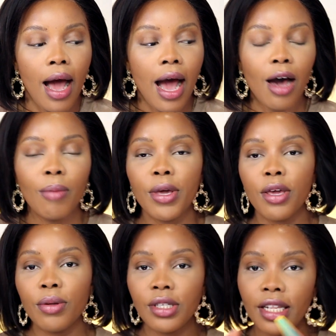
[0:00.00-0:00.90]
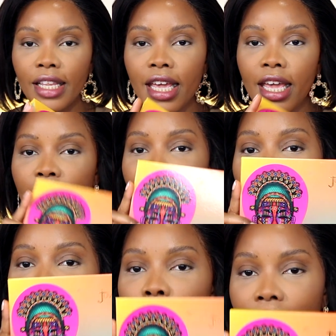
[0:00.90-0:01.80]
I'll be using the
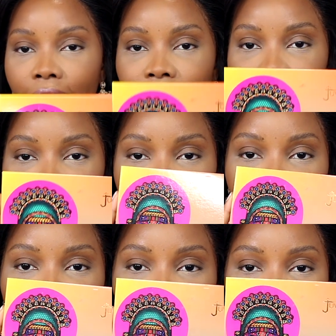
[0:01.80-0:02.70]
WAHALA